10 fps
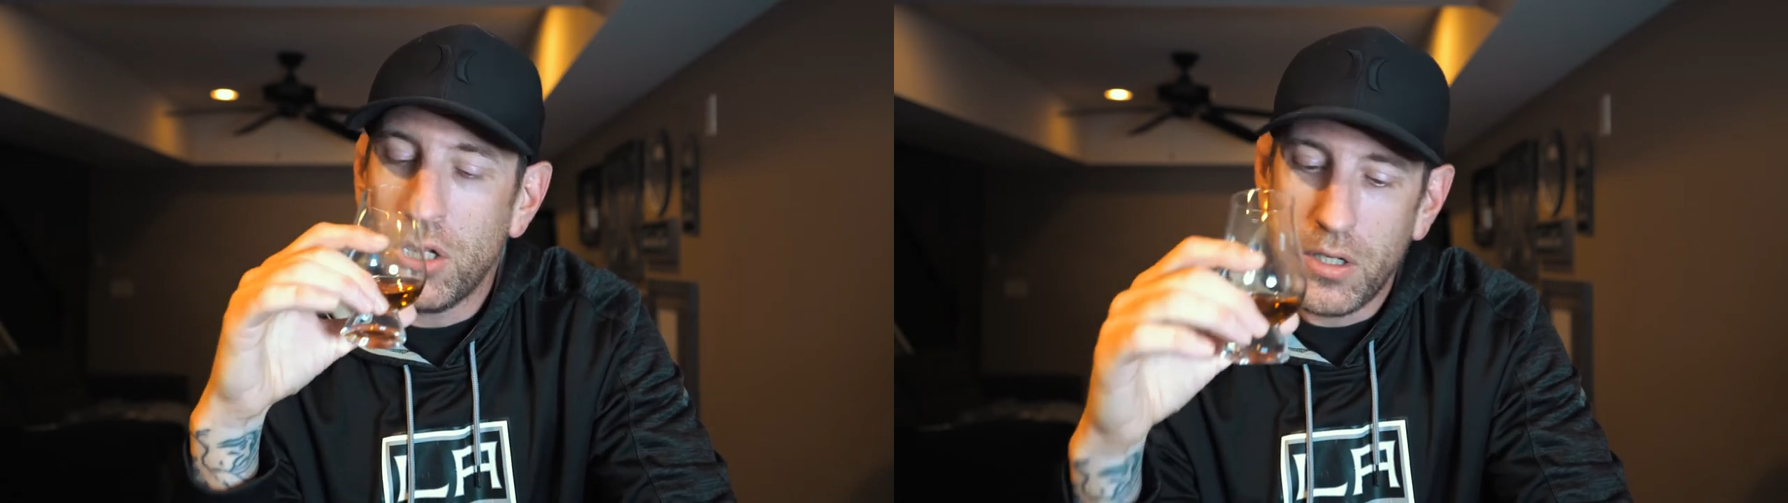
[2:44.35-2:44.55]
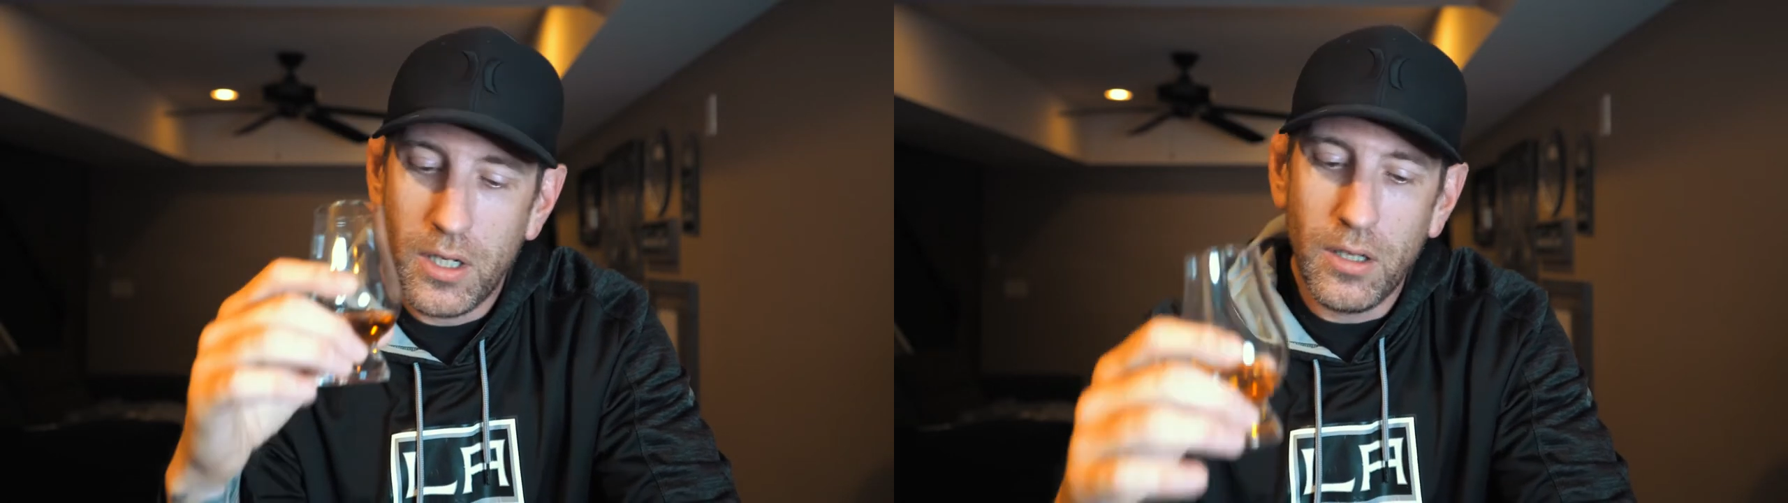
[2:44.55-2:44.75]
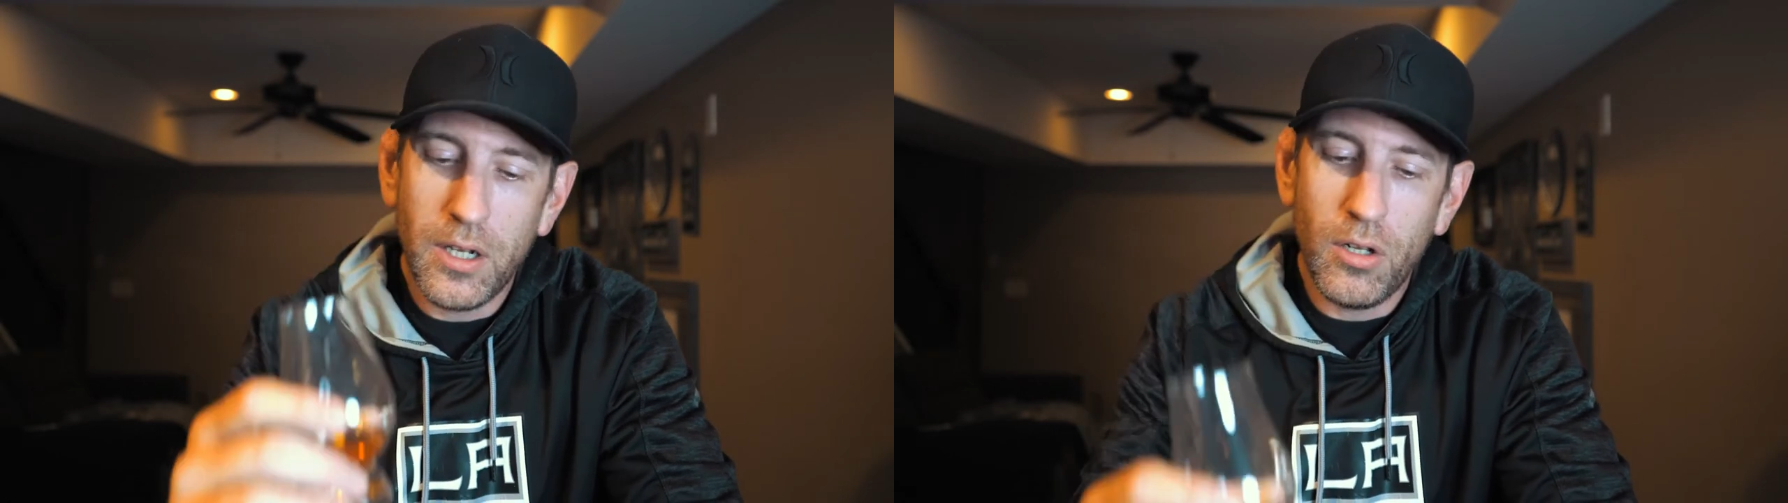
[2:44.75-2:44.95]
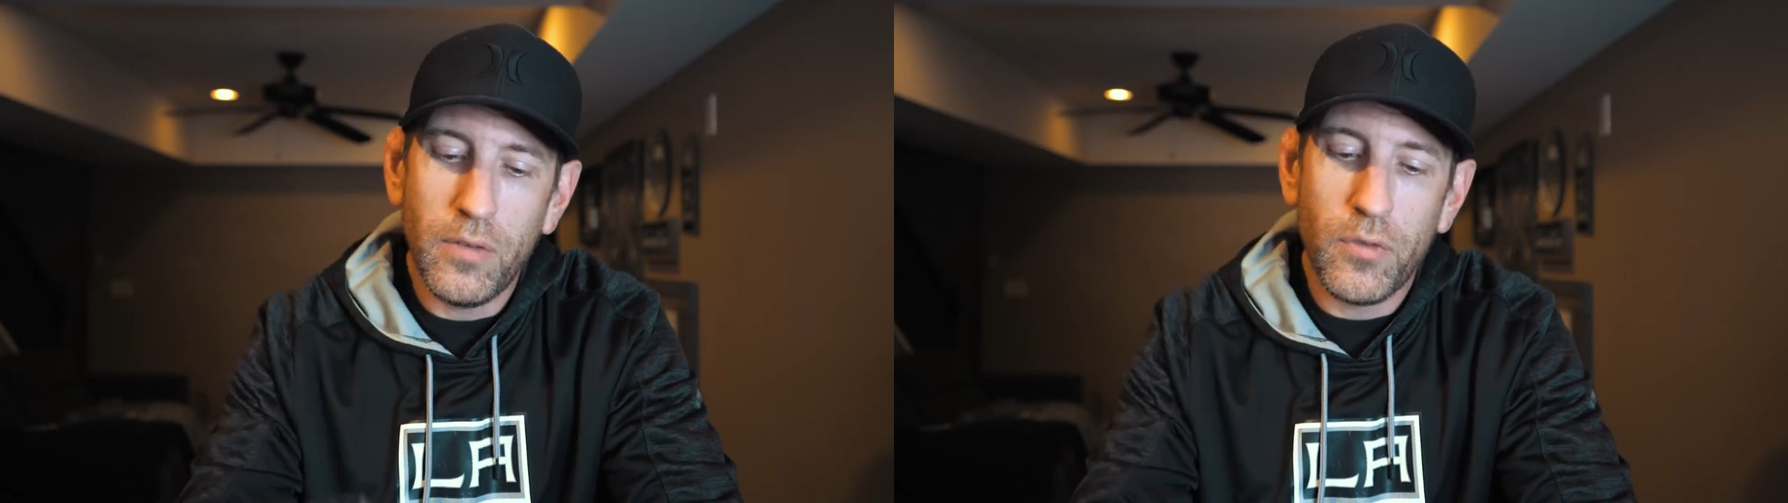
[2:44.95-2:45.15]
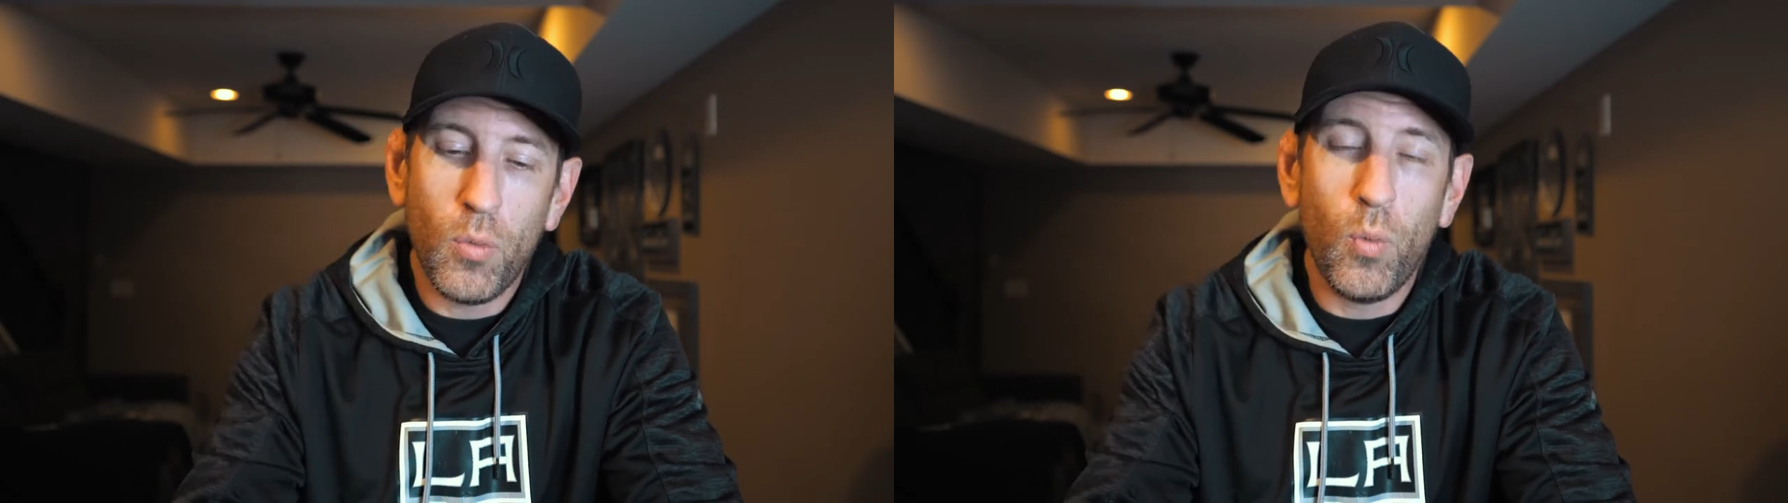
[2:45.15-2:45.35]
You get a little
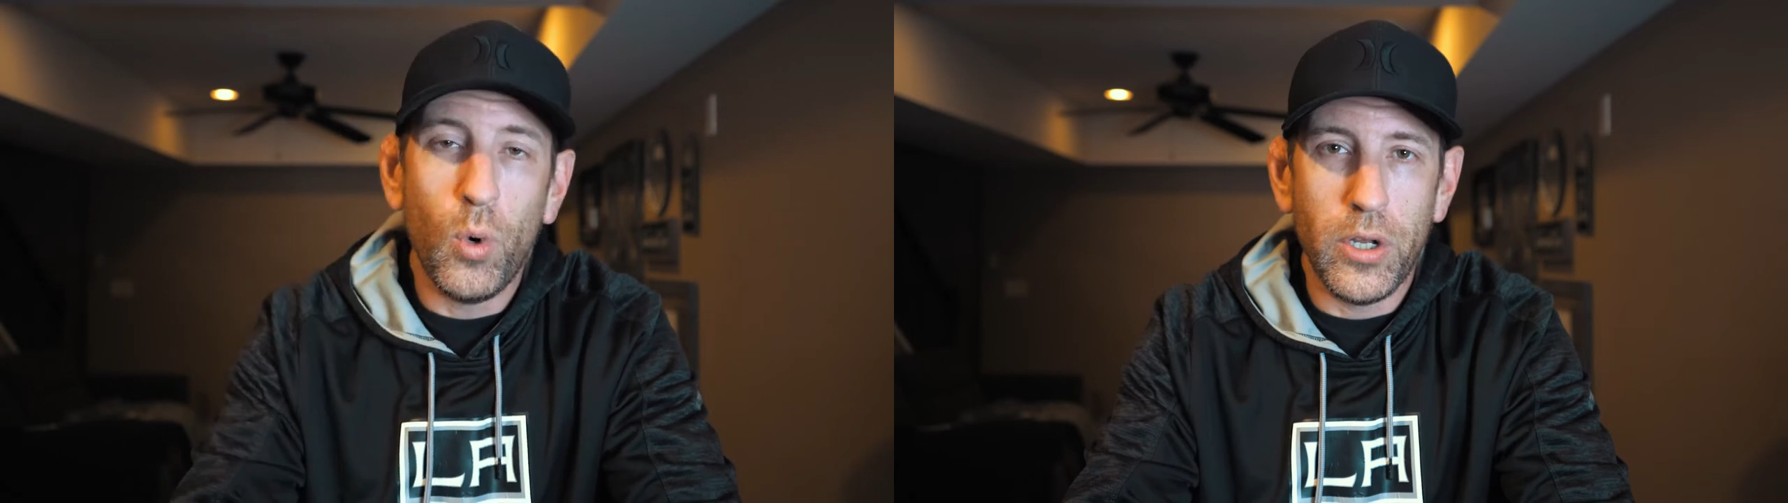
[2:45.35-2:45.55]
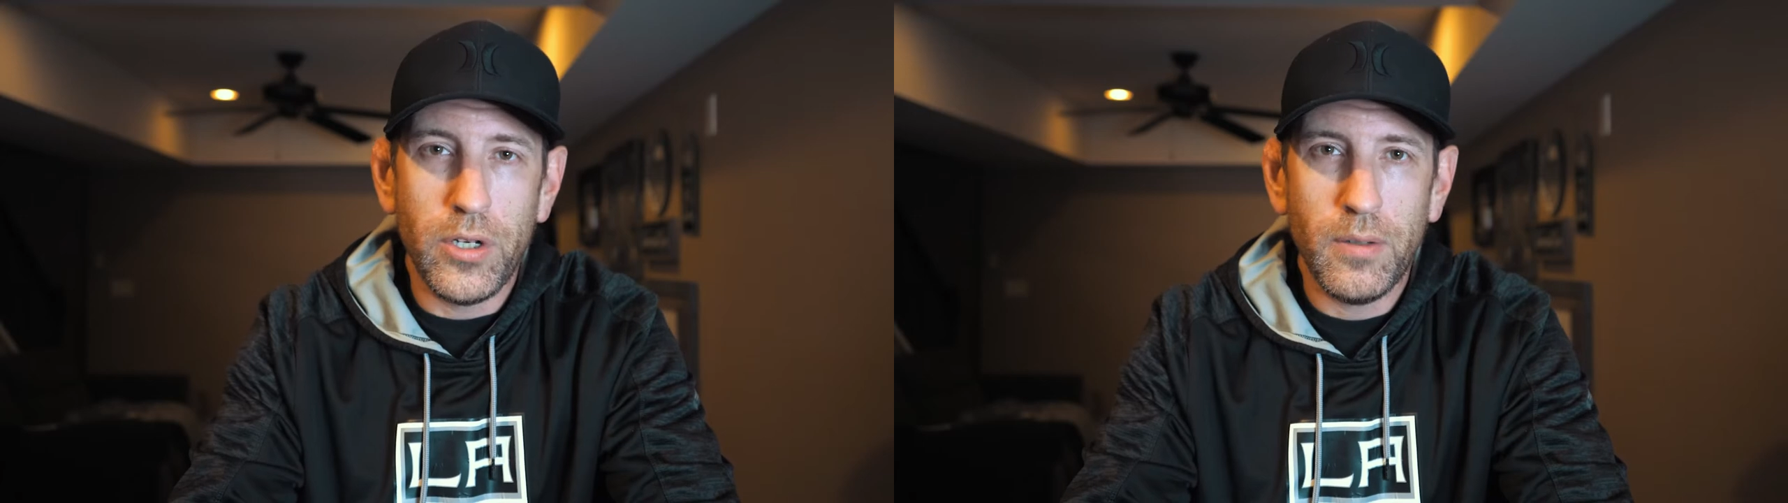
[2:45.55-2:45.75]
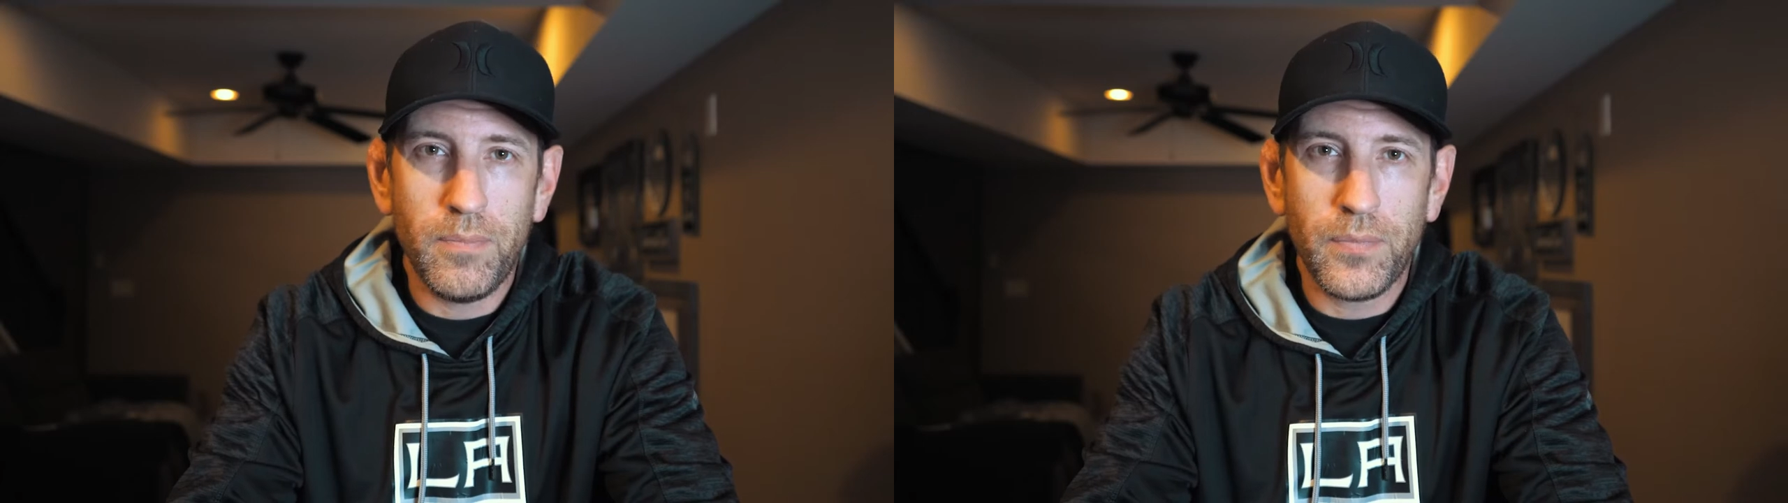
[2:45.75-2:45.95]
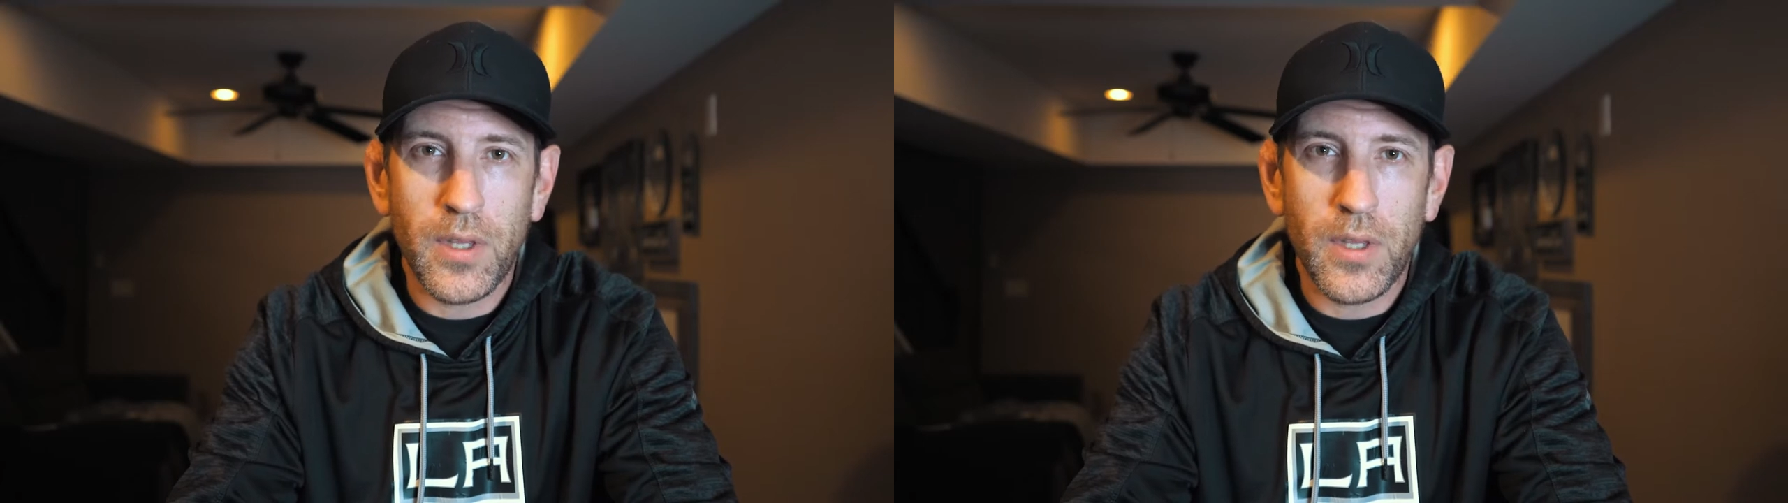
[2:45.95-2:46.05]
of the wood.